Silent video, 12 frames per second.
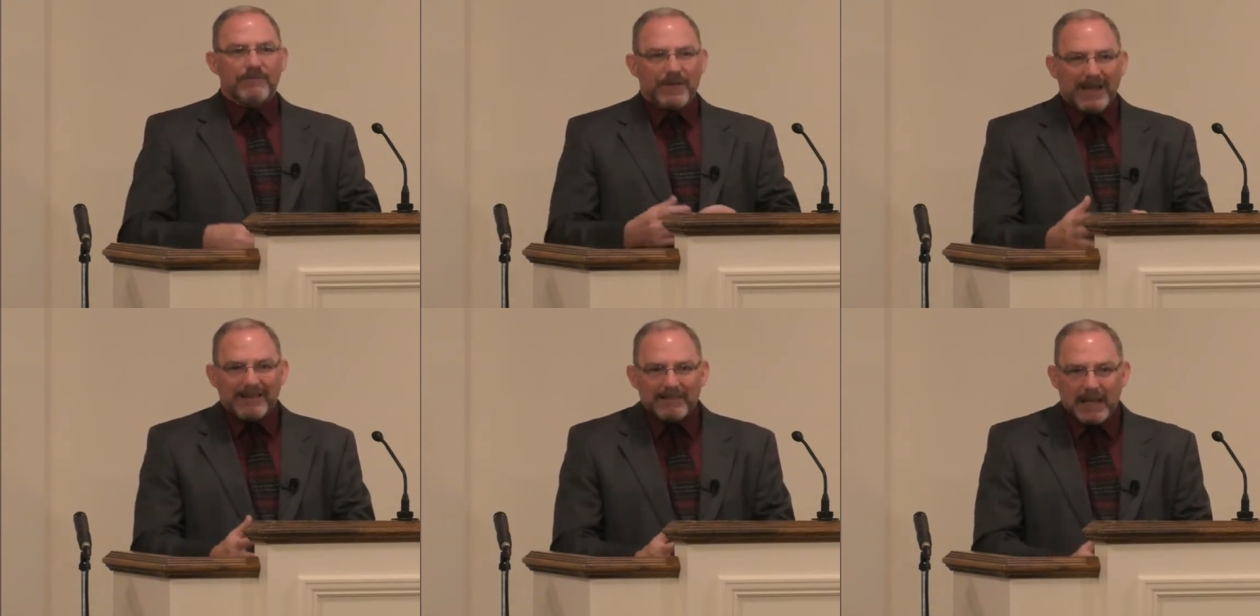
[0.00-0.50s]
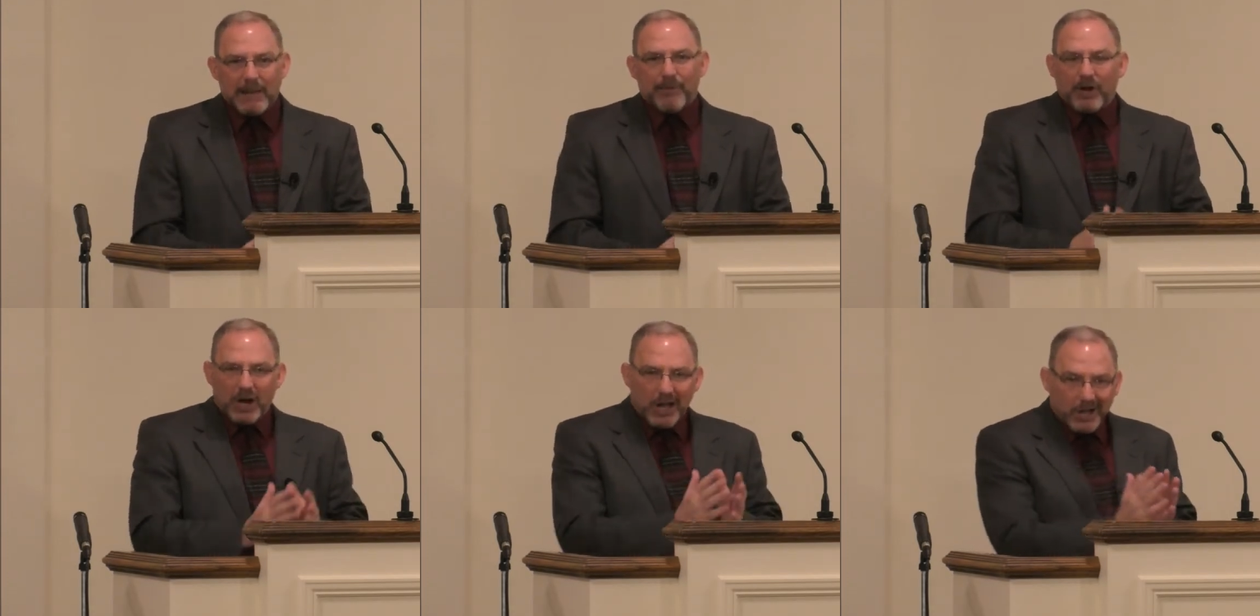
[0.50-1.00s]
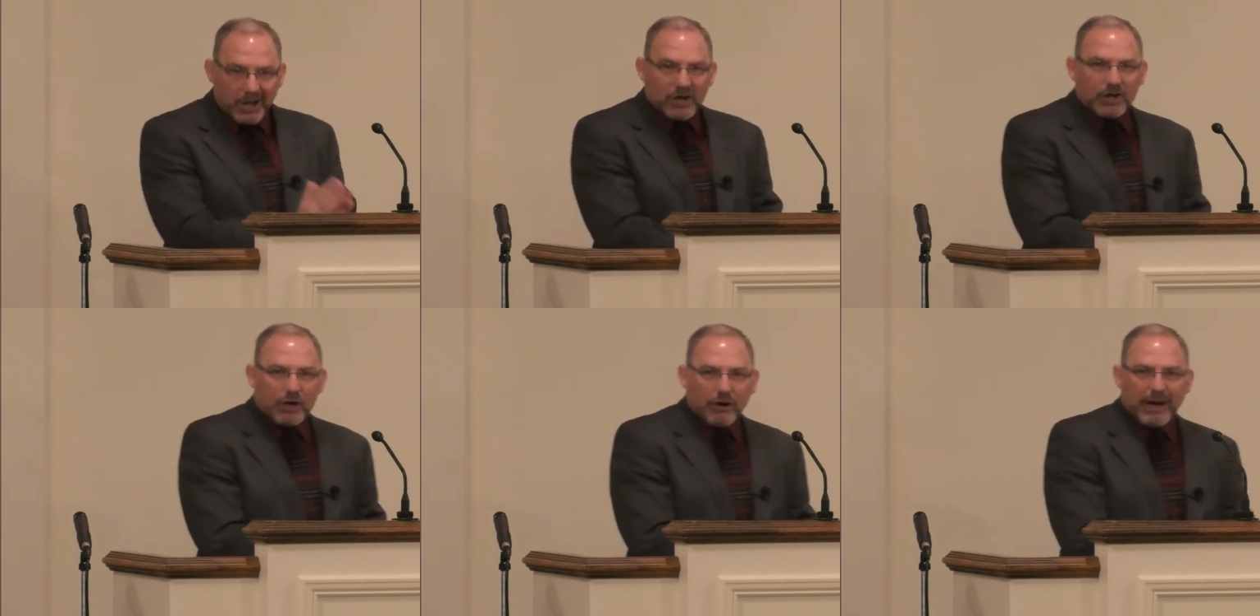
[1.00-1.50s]
Feed them. They're
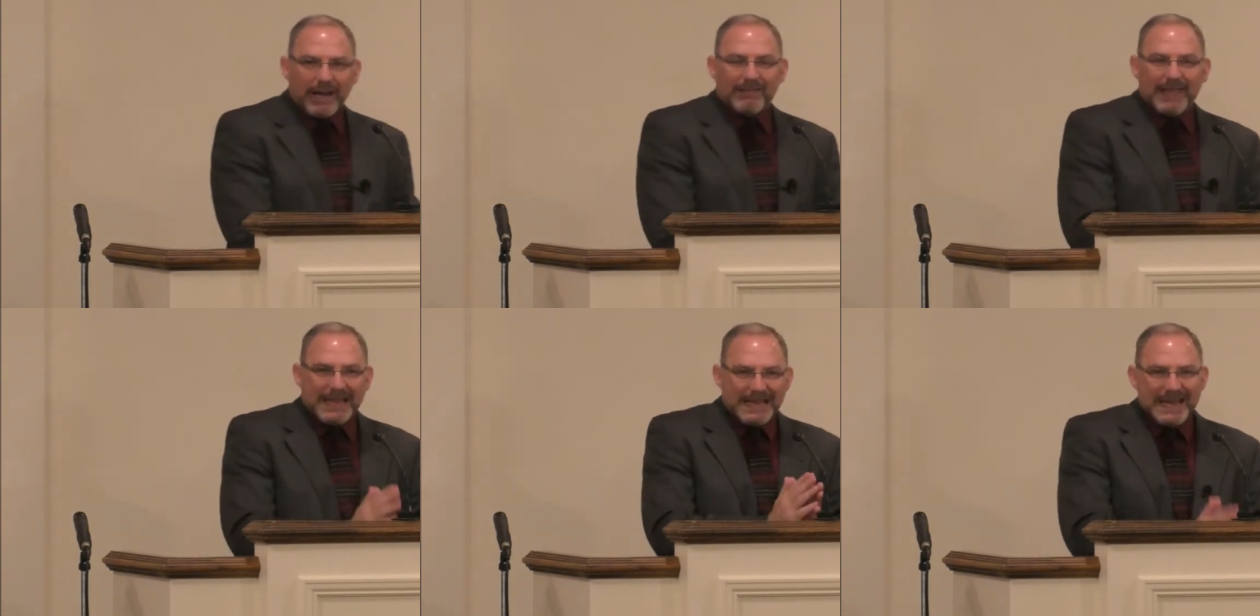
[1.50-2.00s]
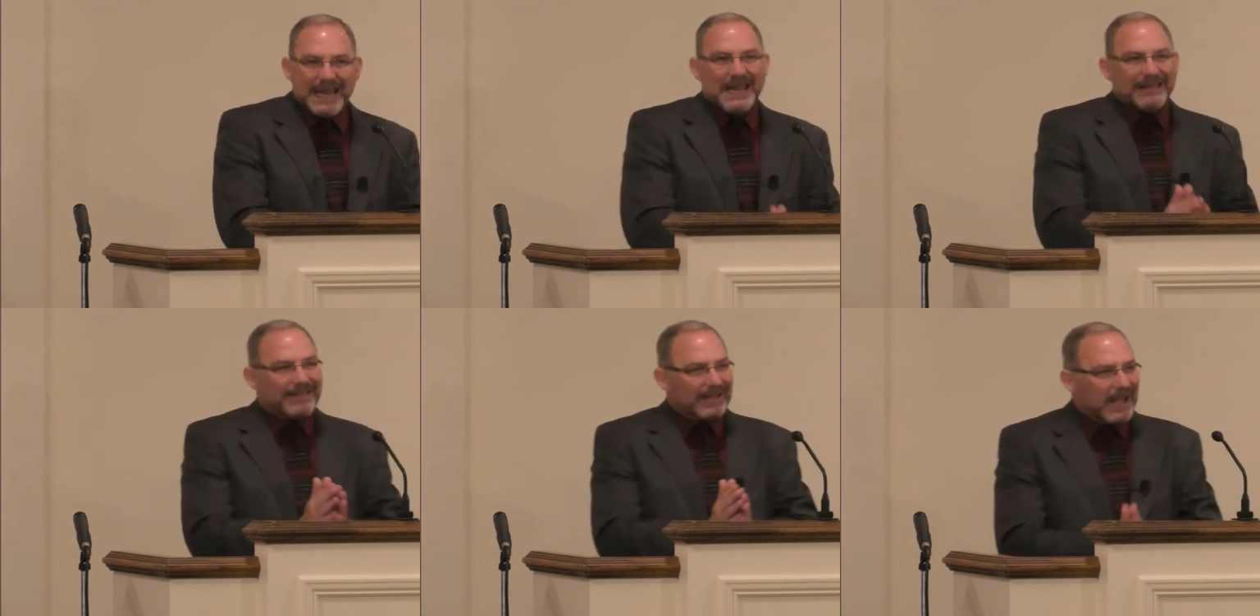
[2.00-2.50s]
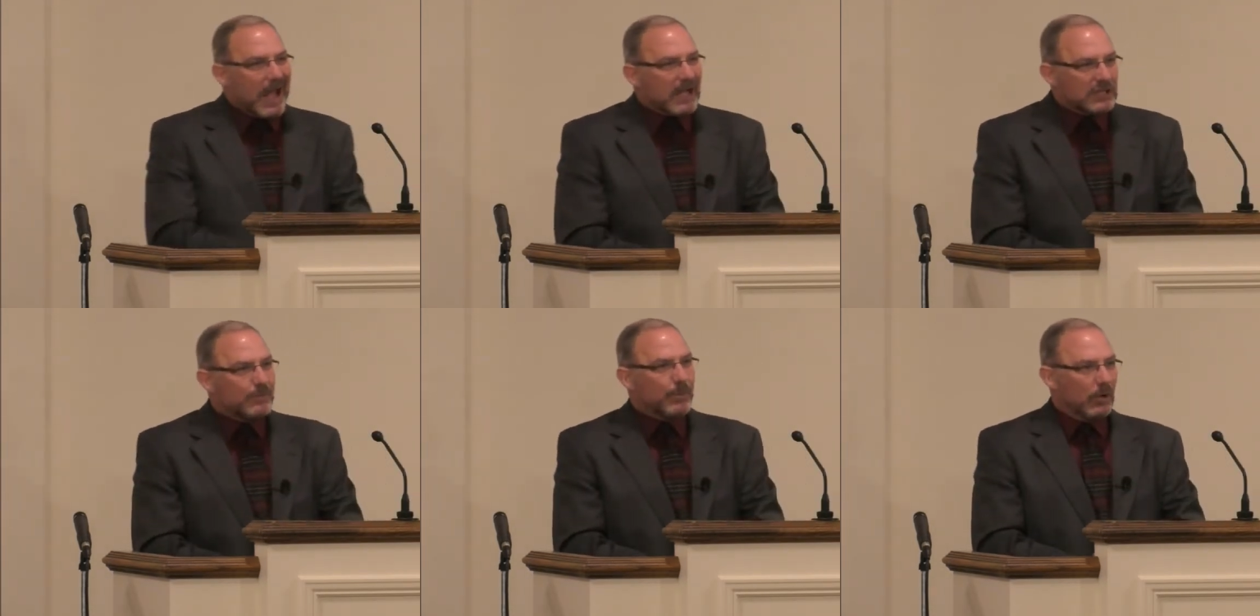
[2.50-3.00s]
hungering. They need the
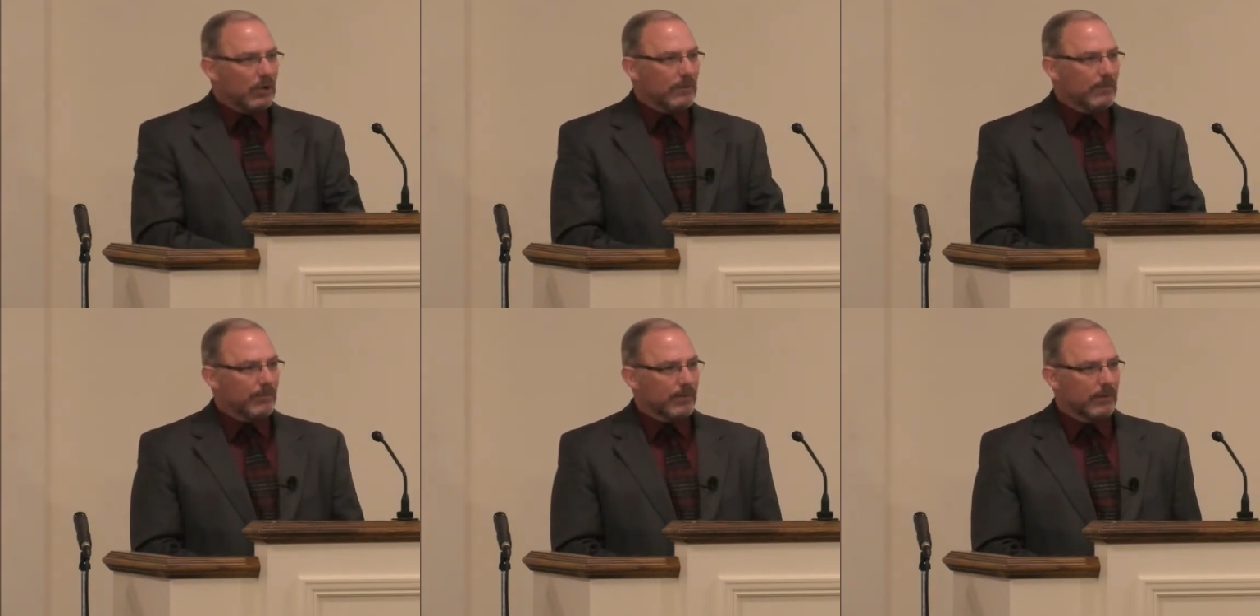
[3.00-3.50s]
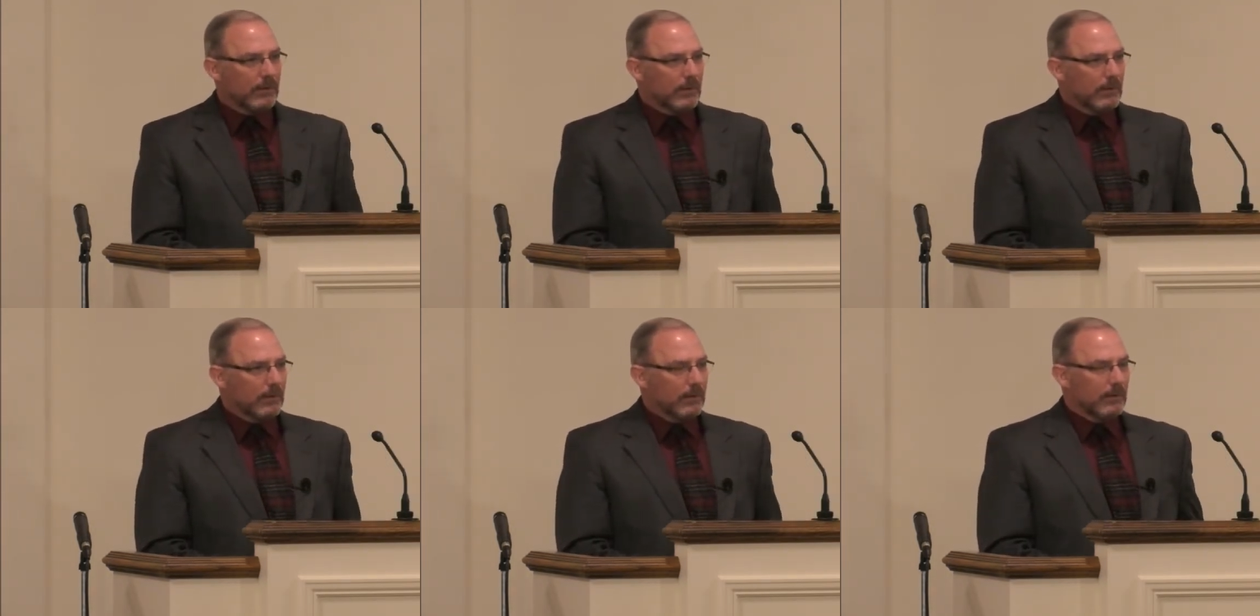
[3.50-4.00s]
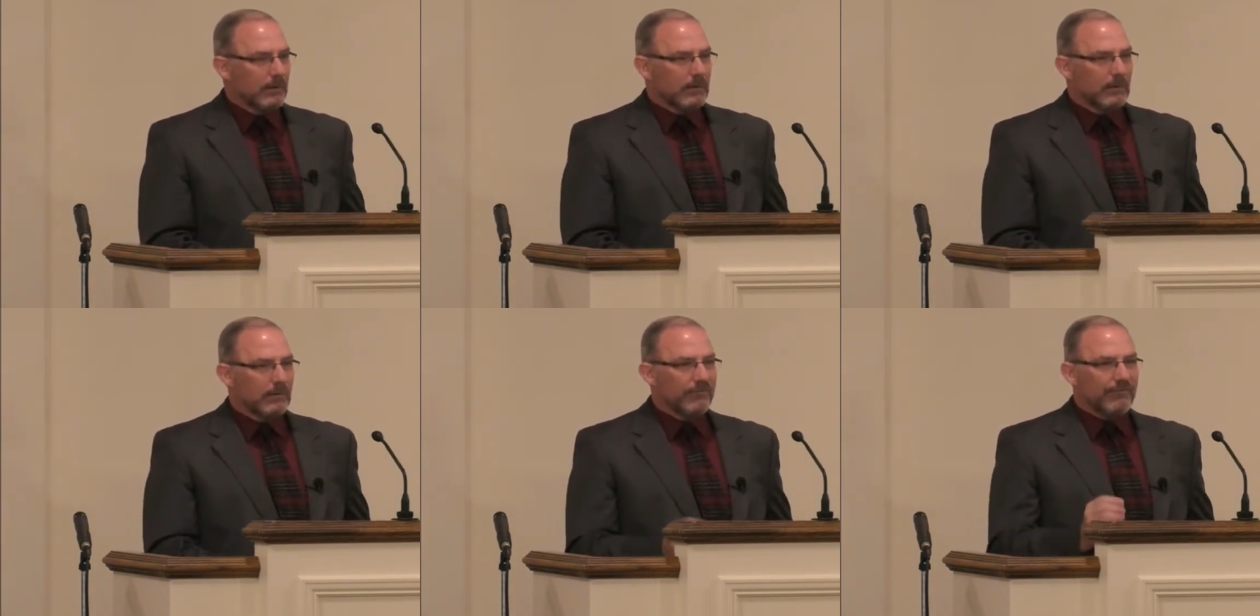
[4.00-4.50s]
gospel.
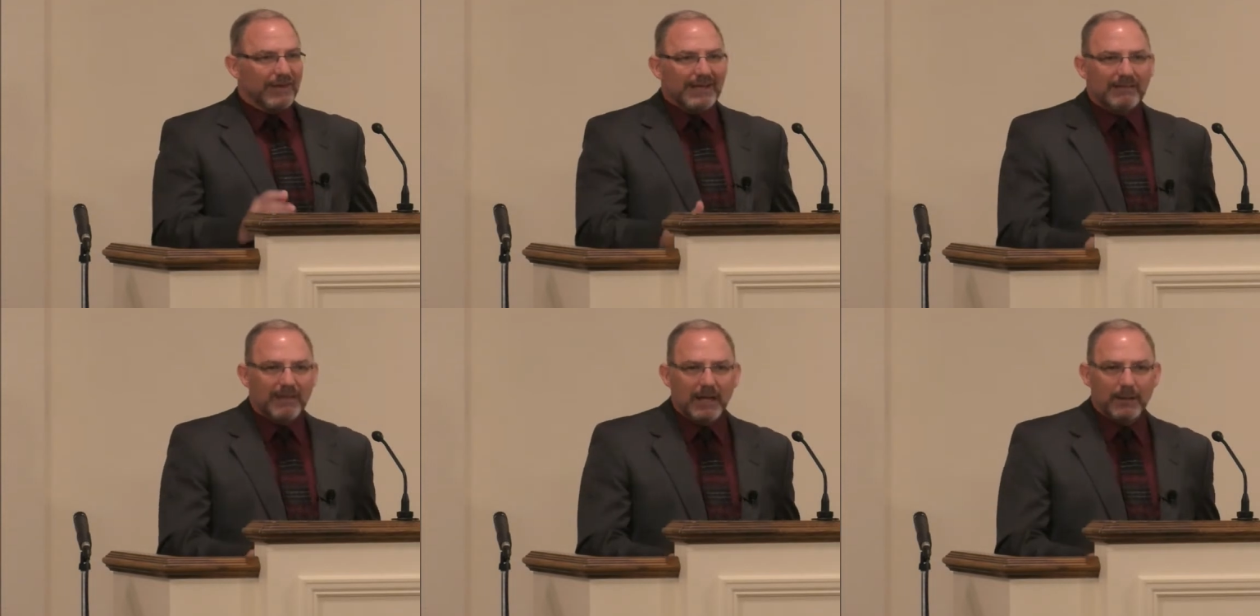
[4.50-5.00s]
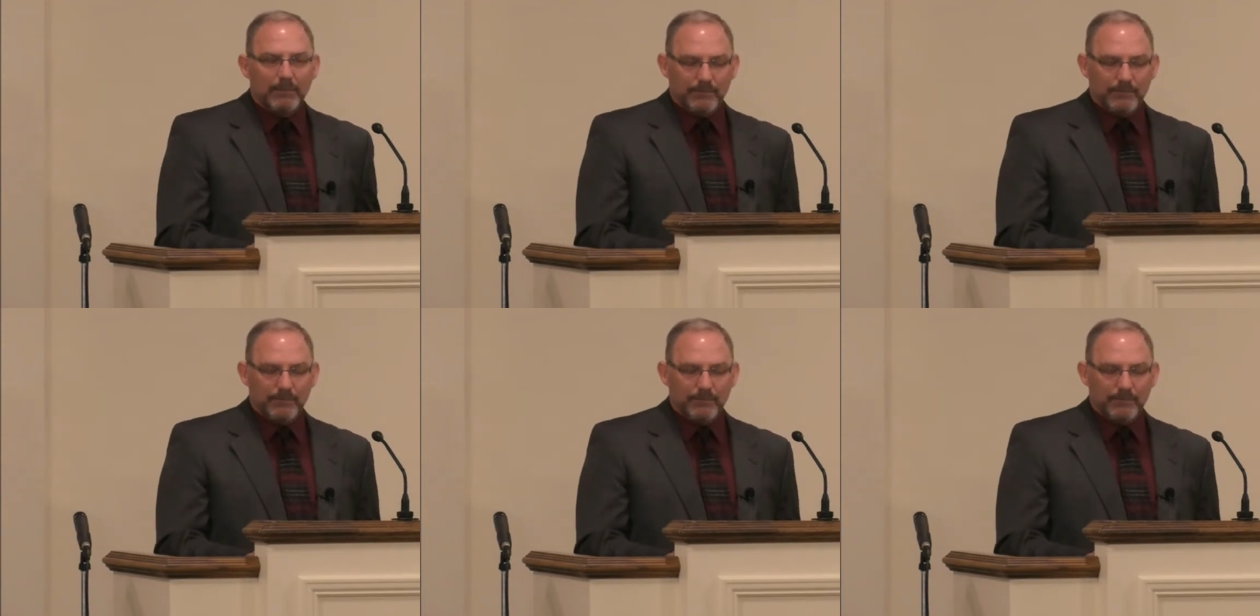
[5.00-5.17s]
Feed them.